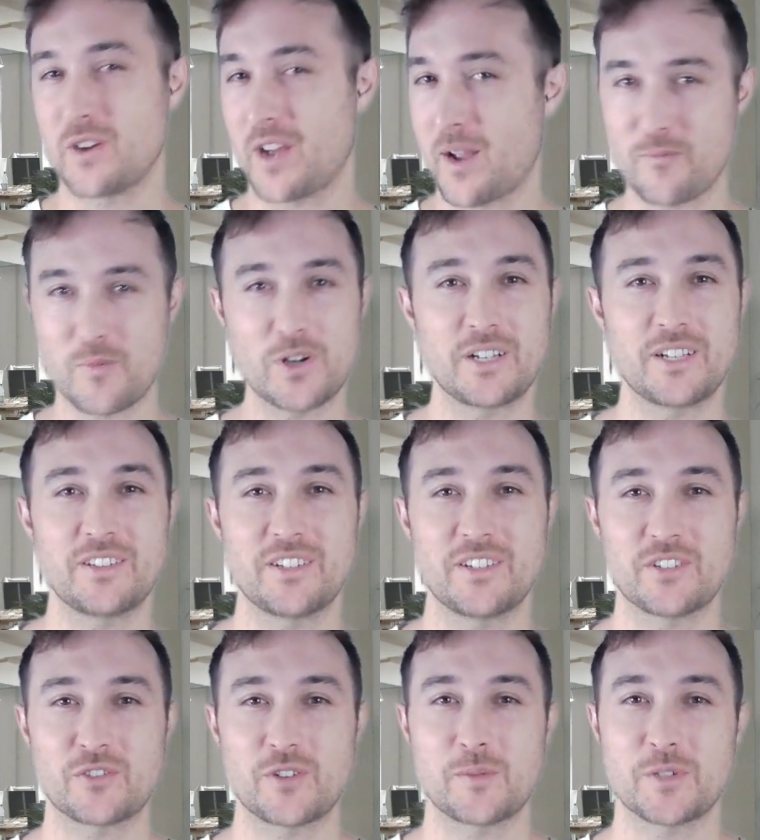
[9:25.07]
I'll put it in the
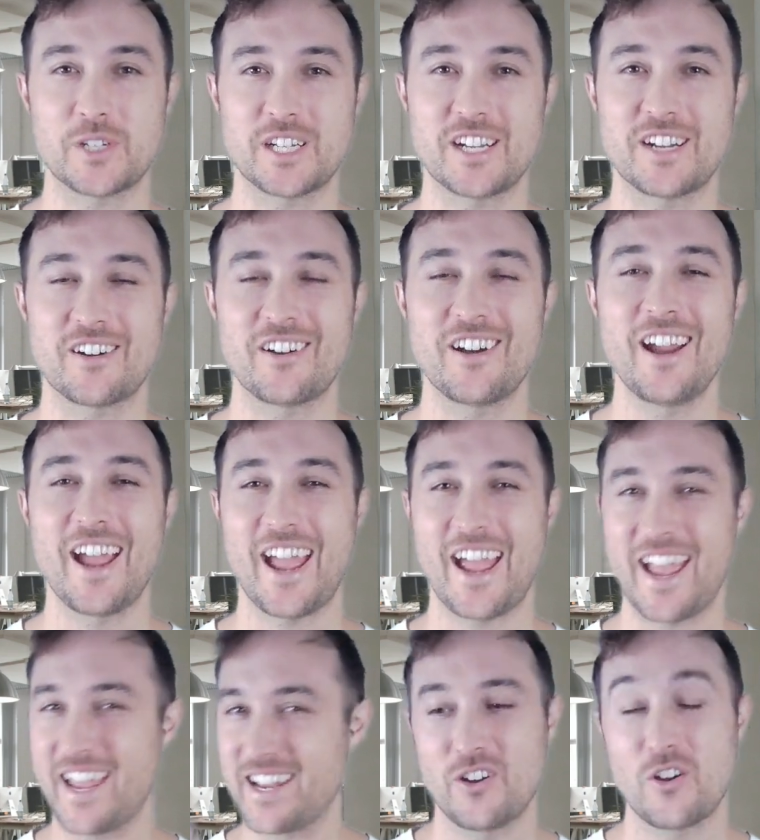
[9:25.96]
description here,
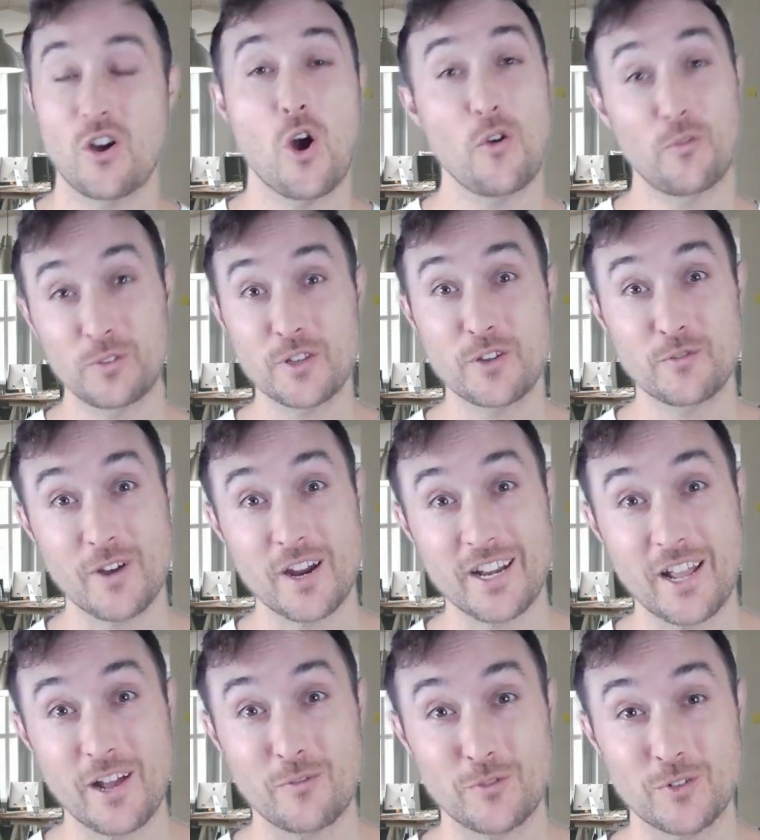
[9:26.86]
and hopefully you find
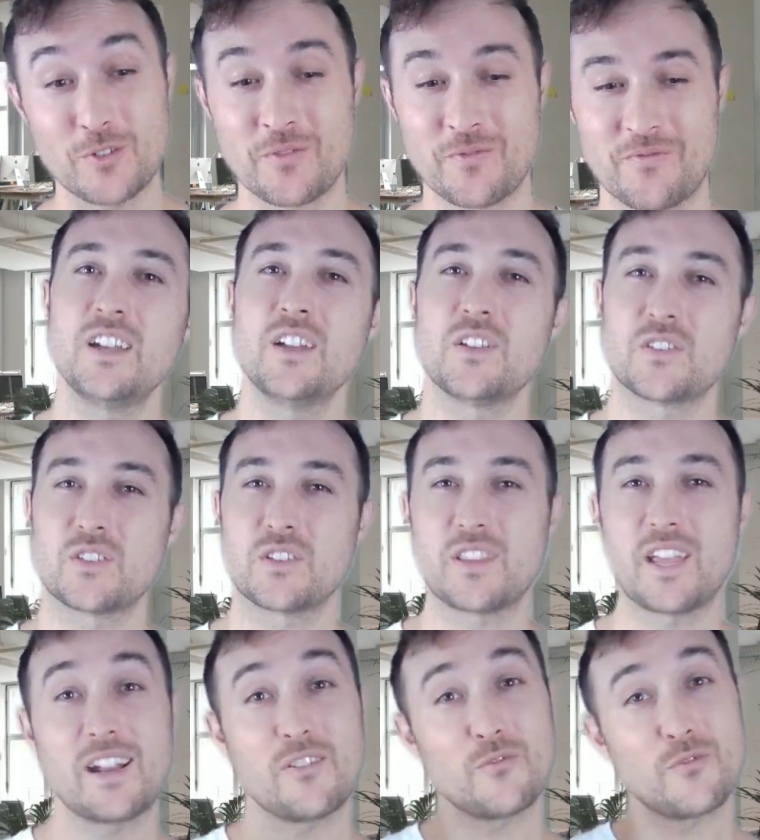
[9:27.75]
it helpful so
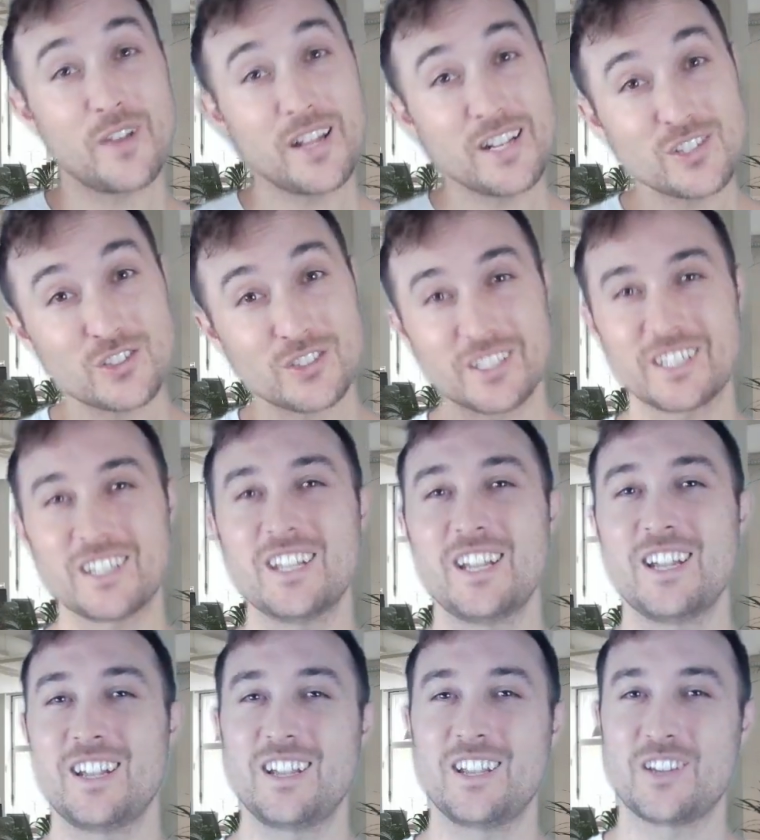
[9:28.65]
that eventually
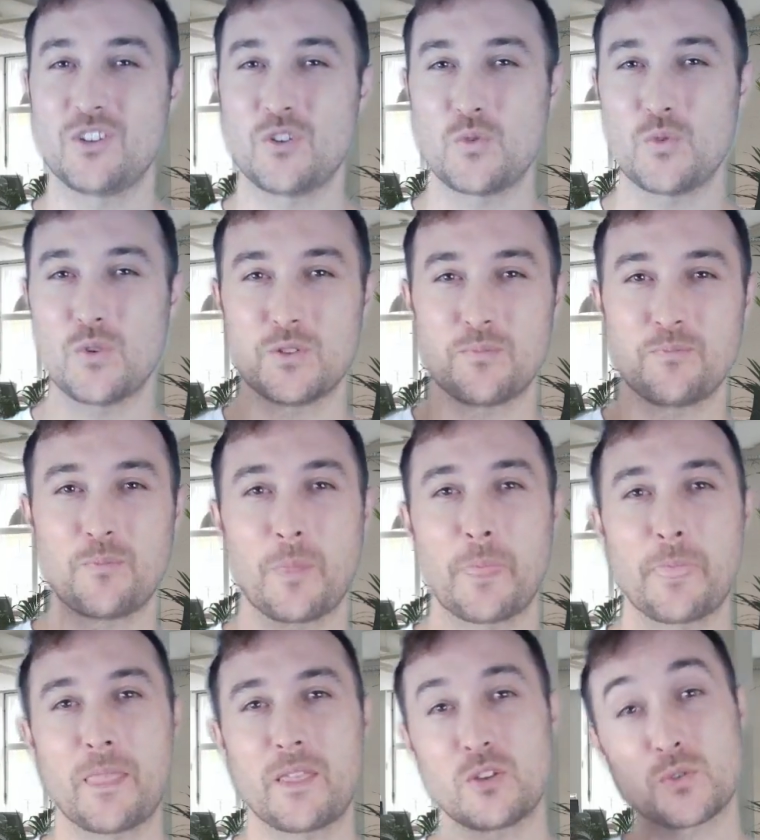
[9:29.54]
you will
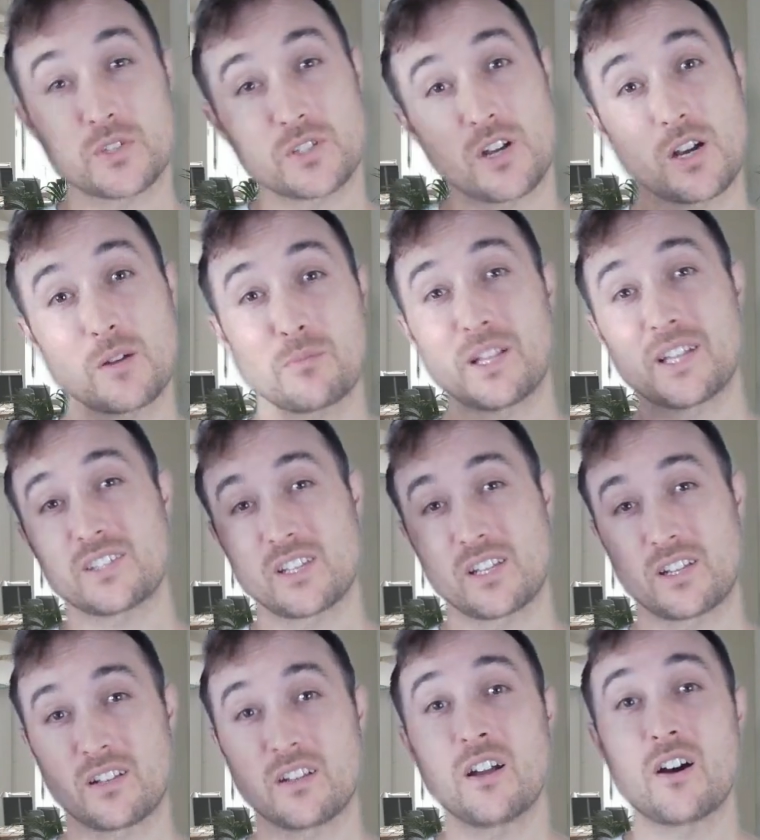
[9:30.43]
start
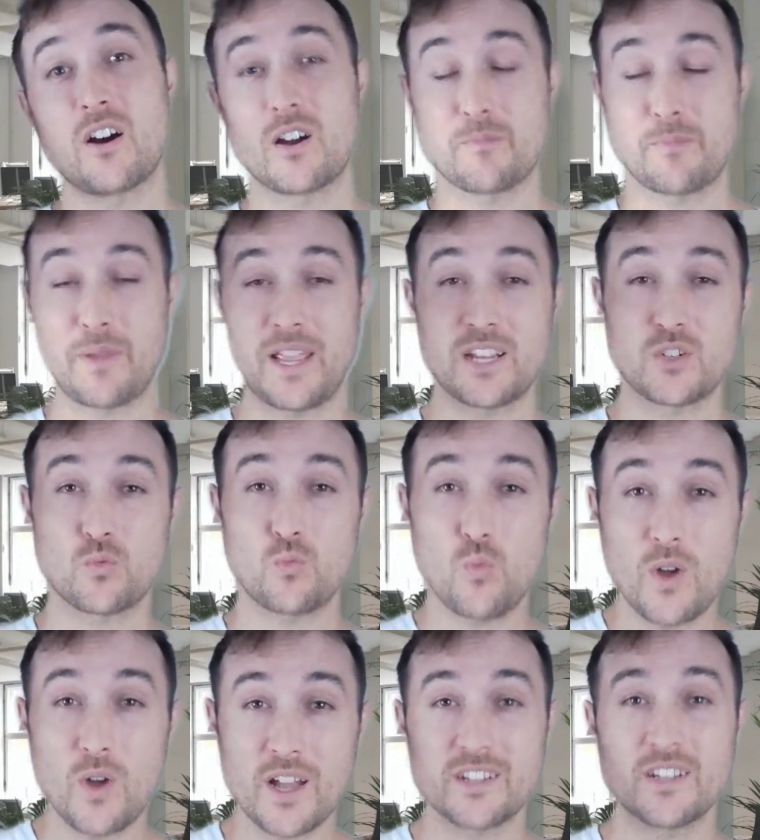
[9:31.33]
placing on page
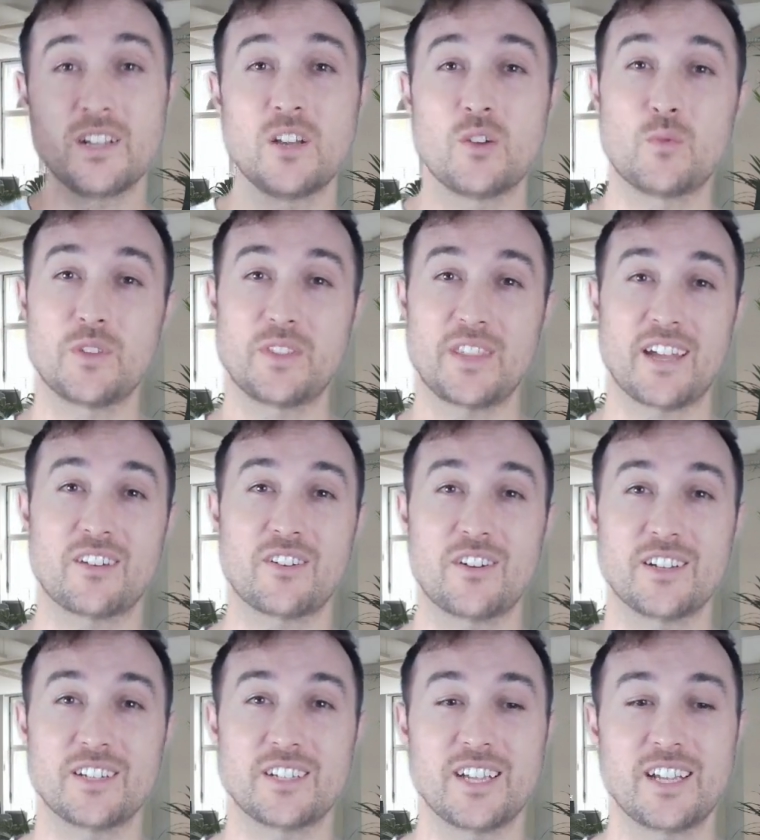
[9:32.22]
1 with that
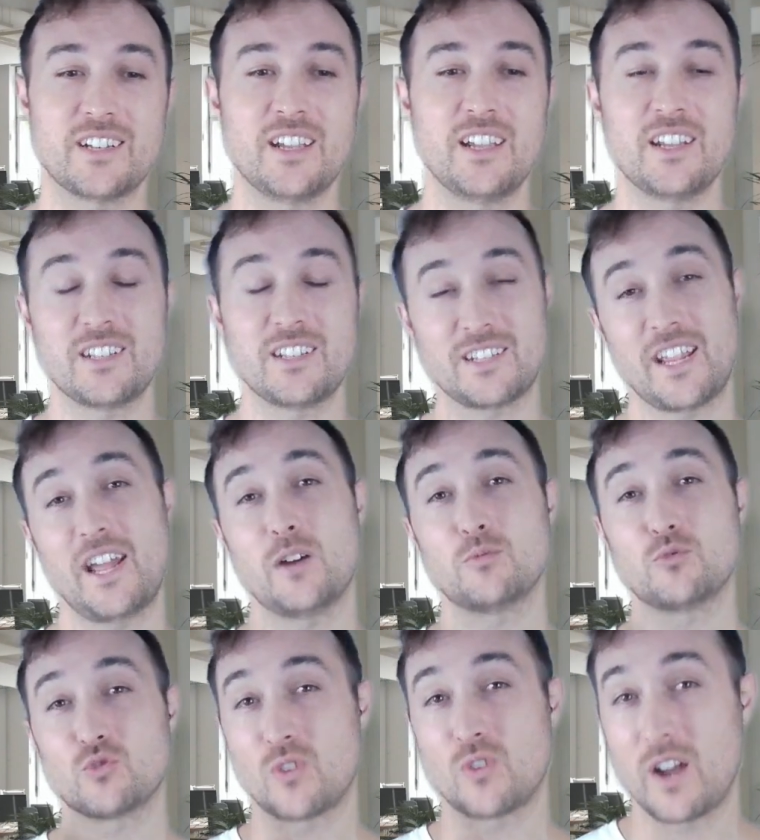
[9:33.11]
content to
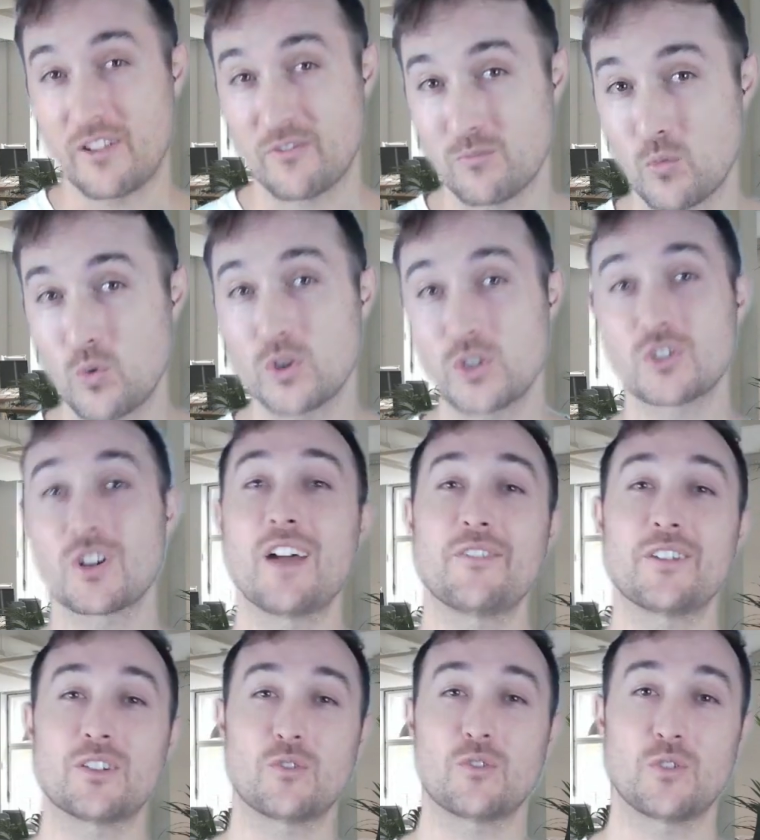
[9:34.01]
help drive more
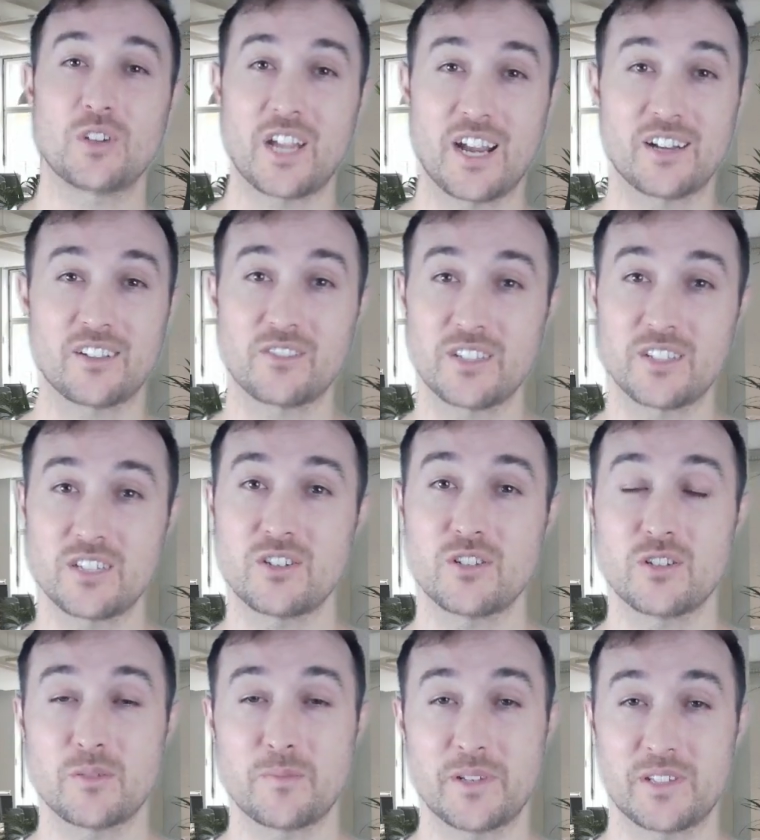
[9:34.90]
traffic organically to
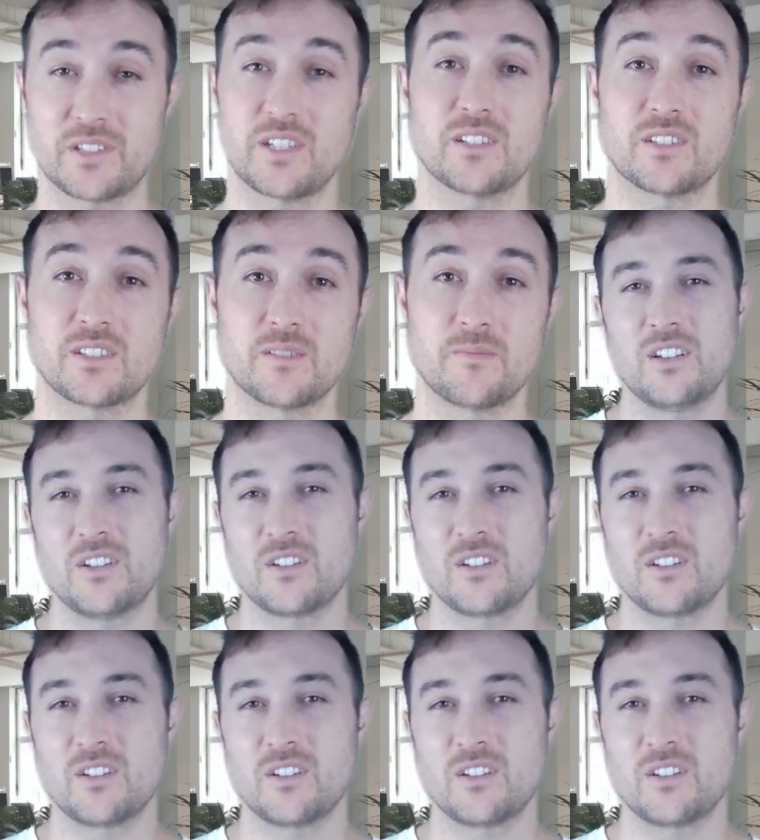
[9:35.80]
your business.